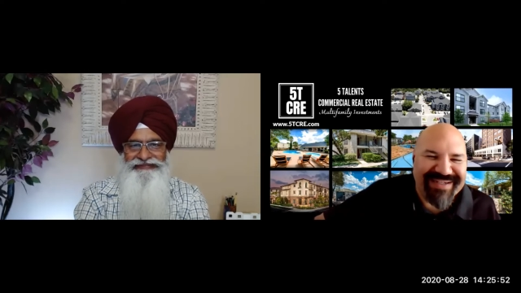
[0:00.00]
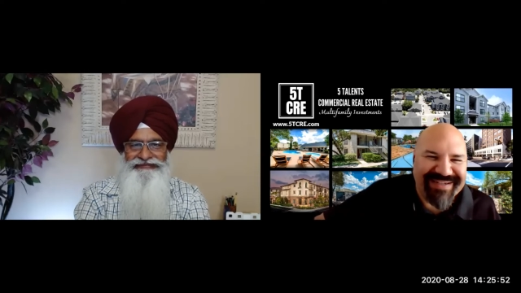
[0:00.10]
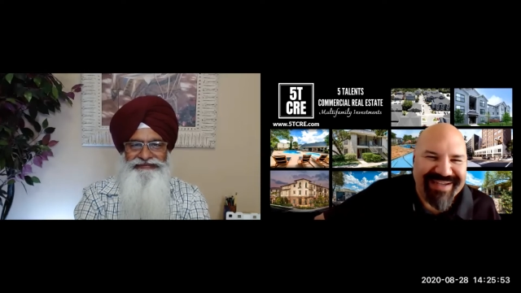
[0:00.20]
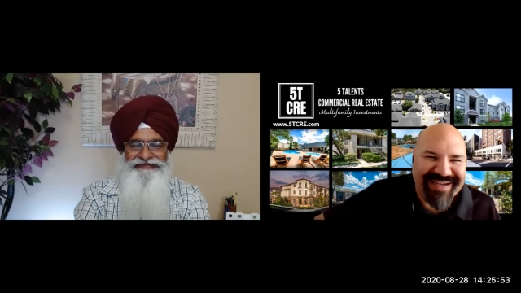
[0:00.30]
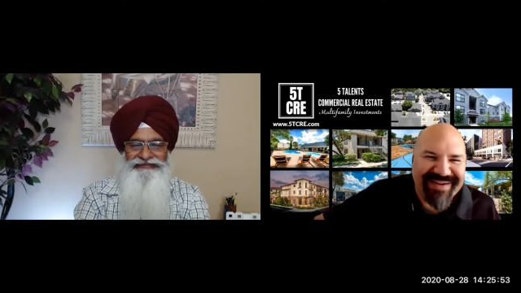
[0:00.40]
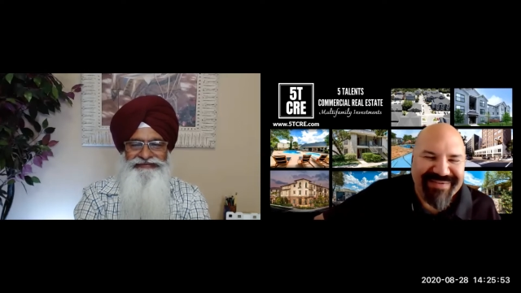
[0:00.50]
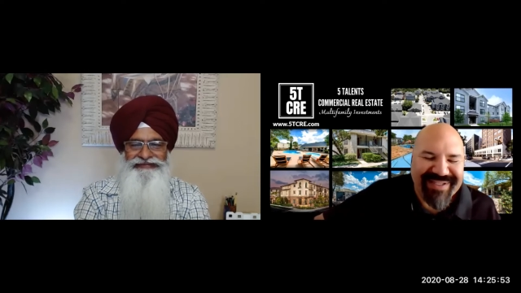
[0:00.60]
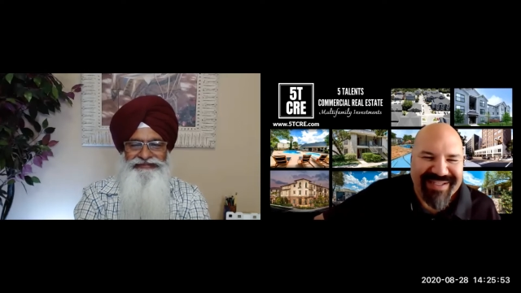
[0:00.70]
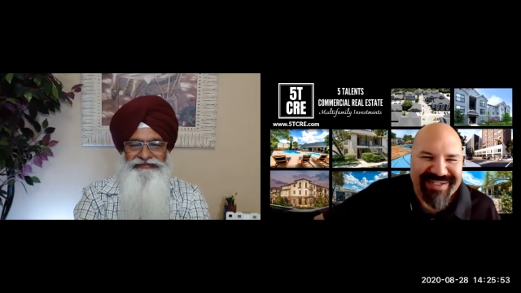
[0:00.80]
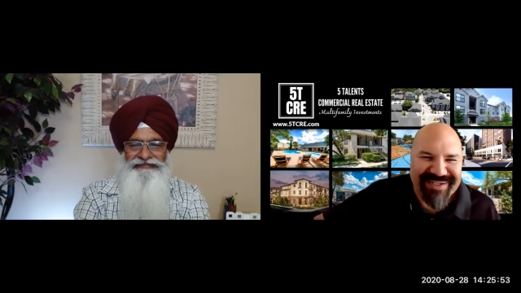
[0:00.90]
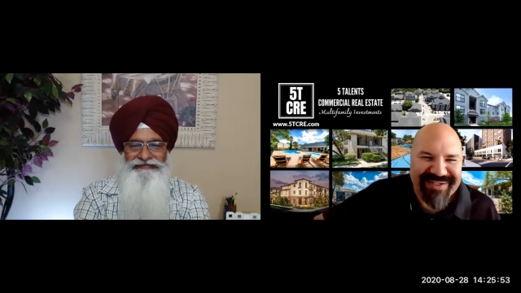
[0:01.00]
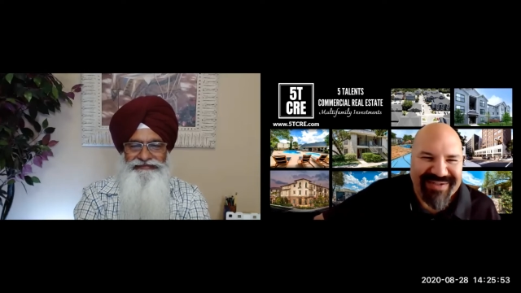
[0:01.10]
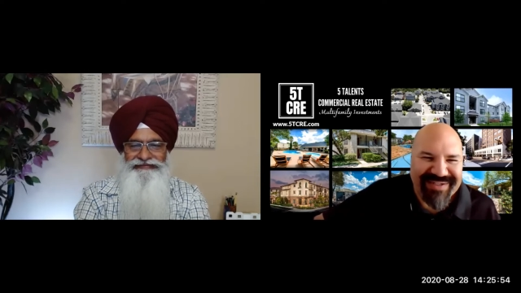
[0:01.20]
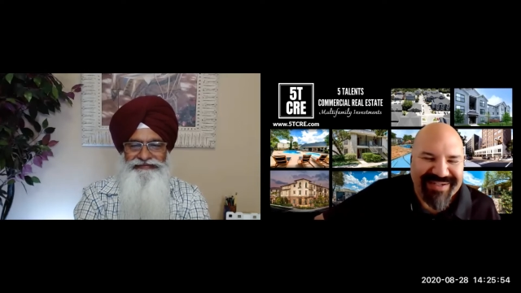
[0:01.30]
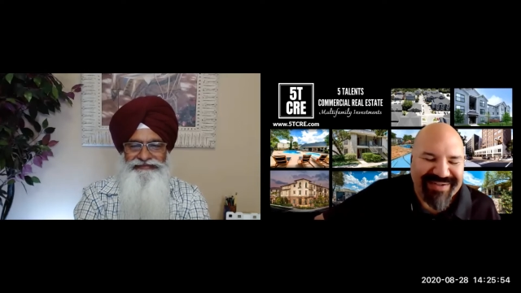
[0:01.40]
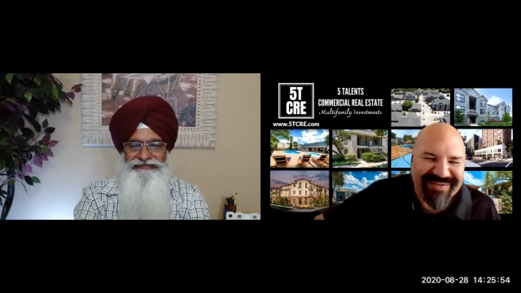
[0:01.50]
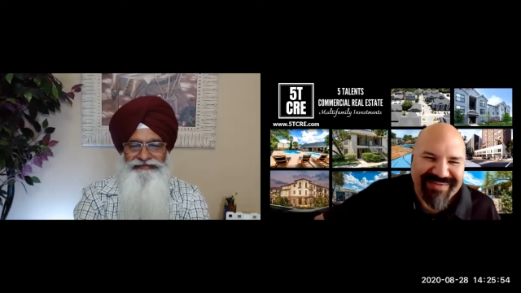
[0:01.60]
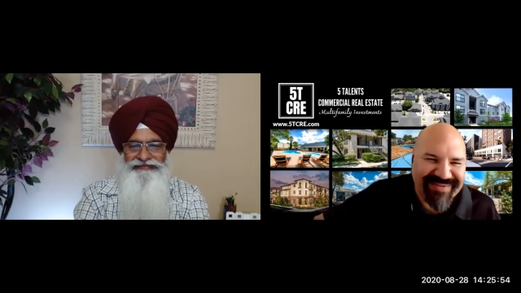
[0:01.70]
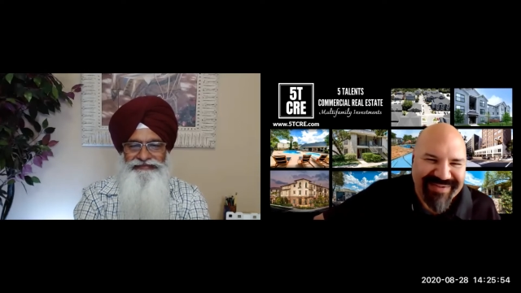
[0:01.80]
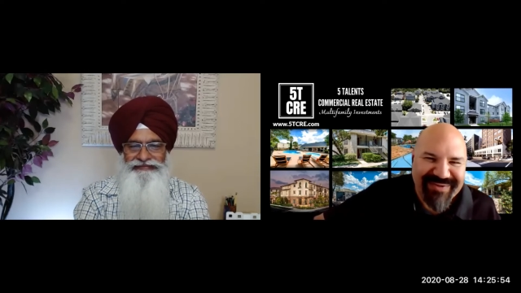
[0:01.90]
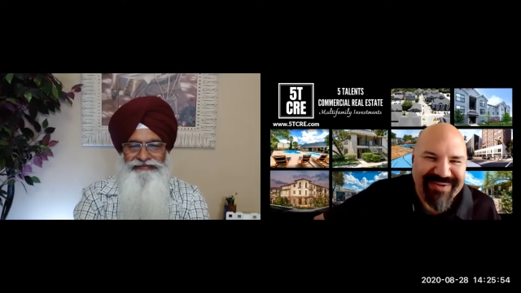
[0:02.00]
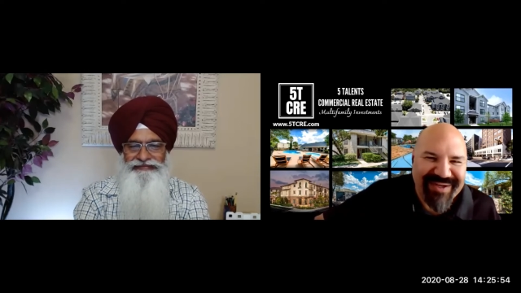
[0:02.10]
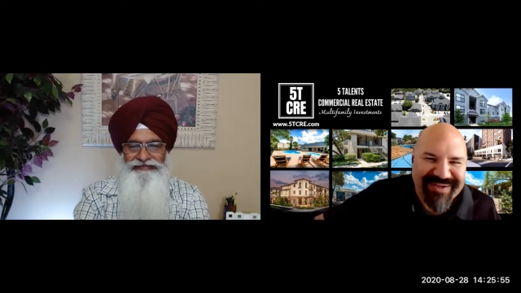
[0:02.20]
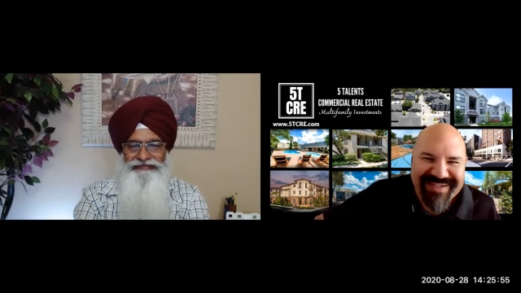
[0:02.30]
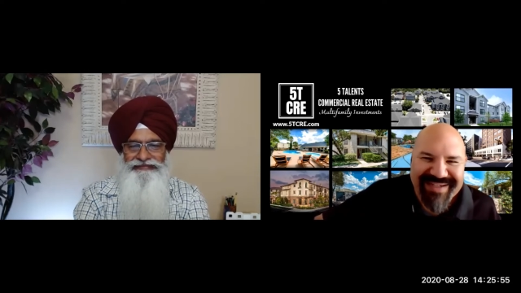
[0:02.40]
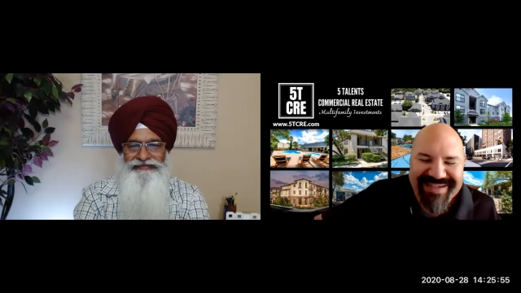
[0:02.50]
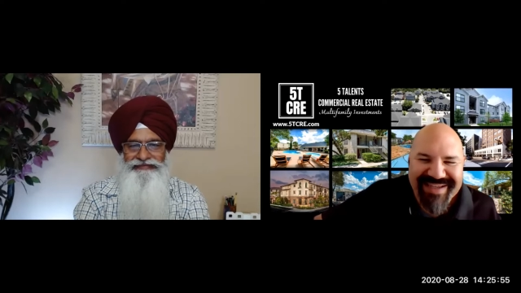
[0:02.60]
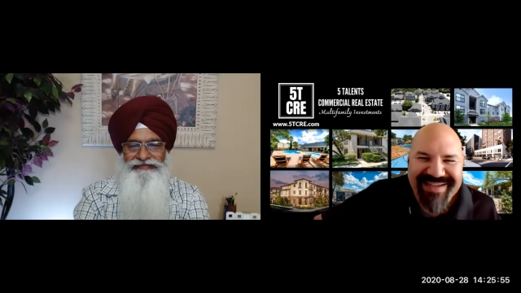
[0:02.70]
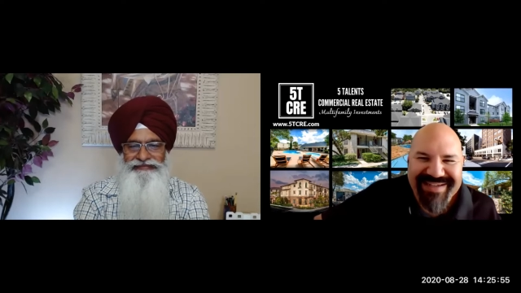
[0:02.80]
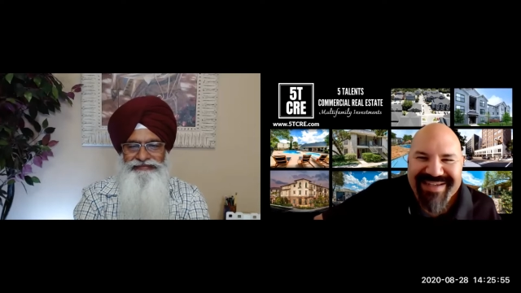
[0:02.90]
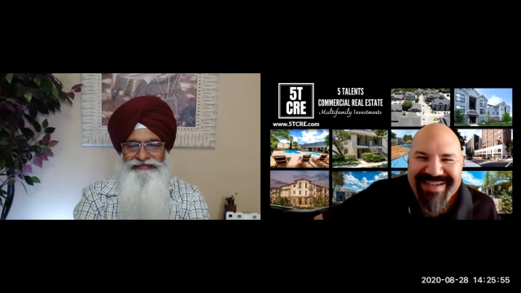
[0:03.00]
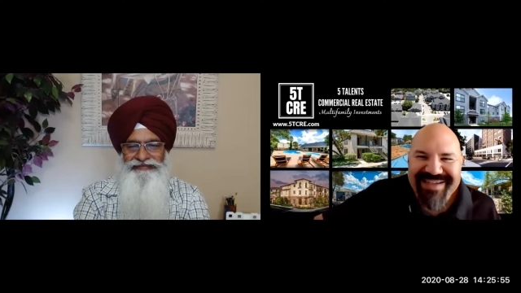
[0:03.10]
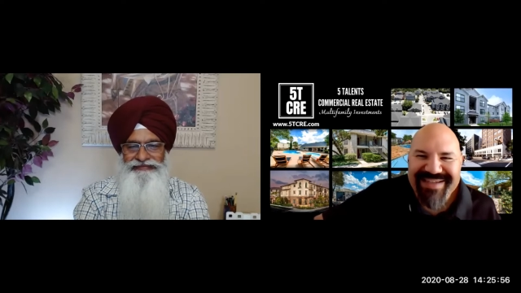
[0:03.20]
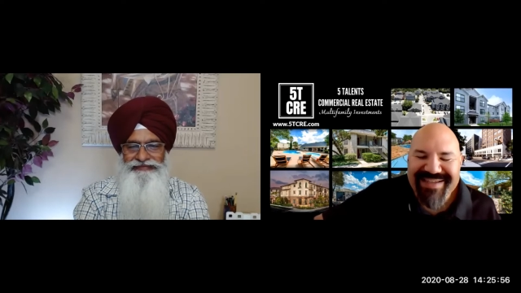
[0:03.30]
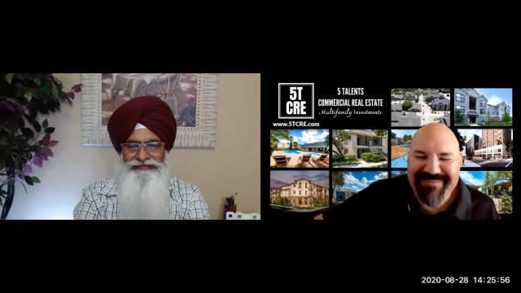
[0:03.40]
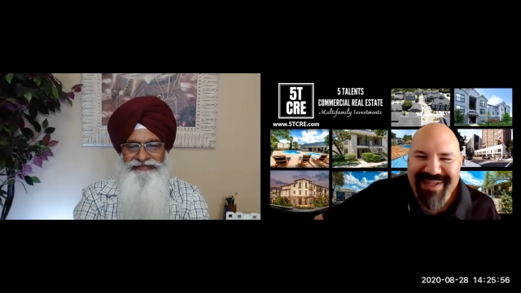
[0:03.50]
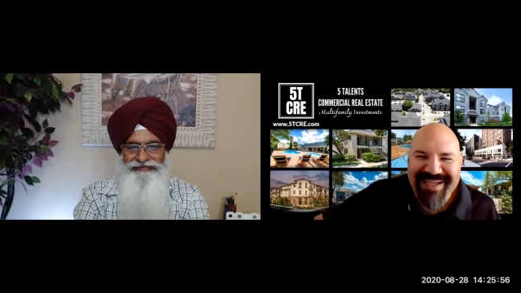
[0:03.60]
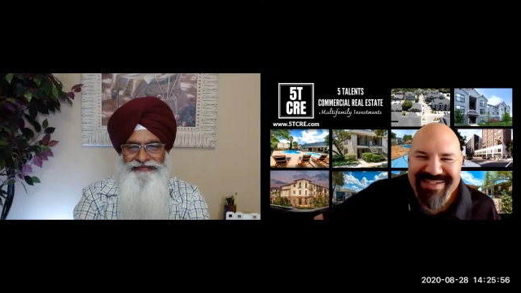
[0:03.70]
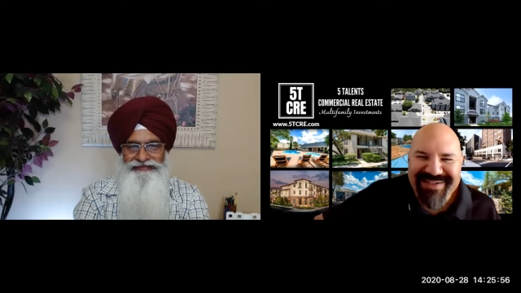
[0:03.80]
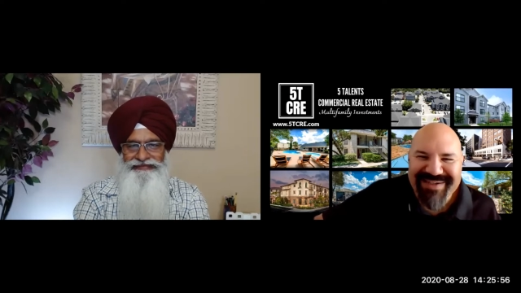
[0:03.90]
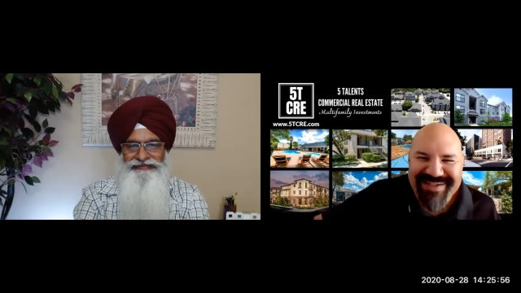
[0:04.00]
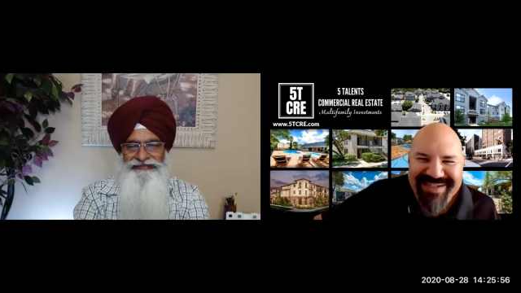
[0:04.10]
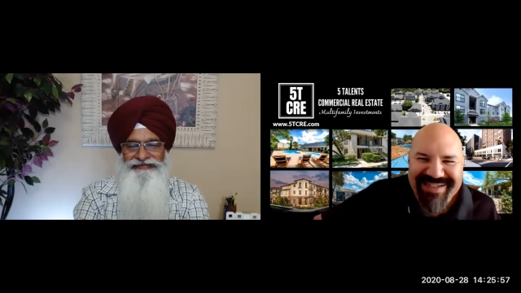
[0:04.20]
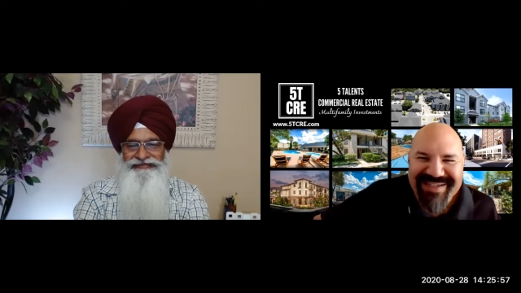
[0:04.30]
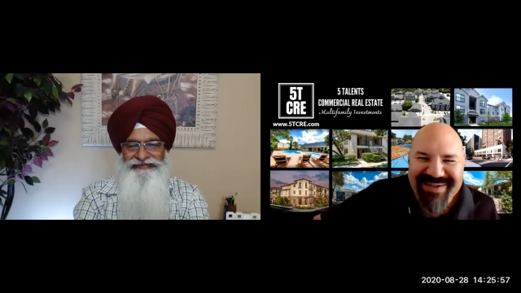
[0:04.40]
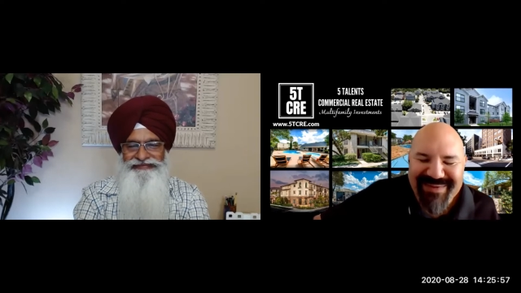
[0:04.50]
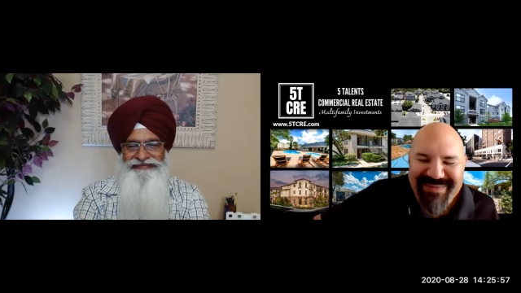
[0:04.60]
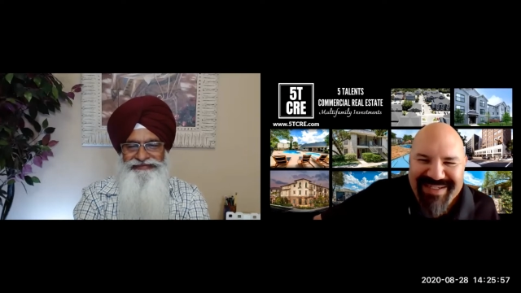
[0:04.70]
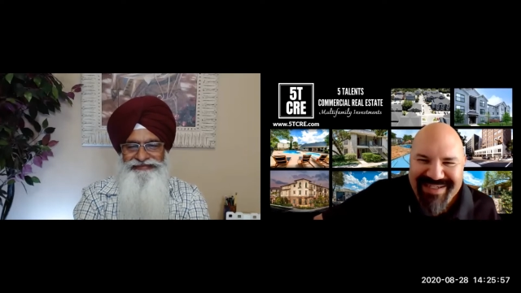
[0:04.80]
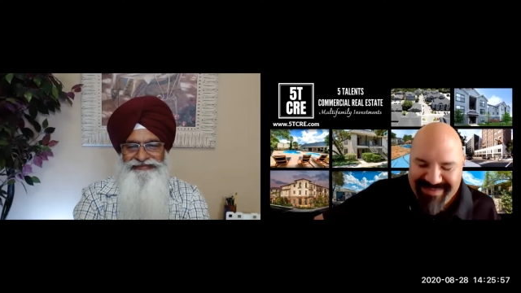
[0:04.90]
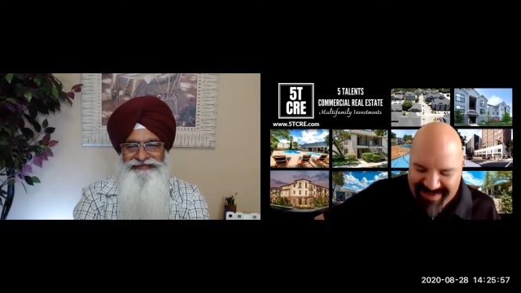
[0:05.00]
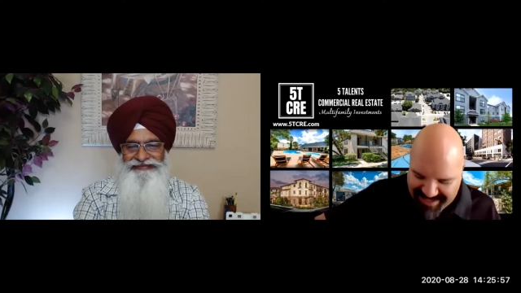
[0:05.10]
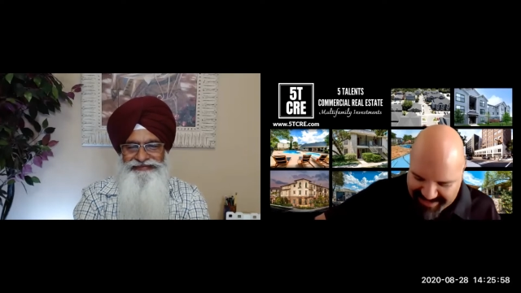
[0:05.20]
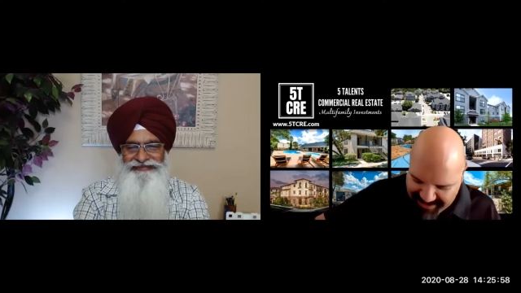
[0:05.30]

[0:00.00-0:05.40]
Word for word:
Speaker 1: and, and everything that you're doing. So kudos and, and bless you in your continued business, man. That's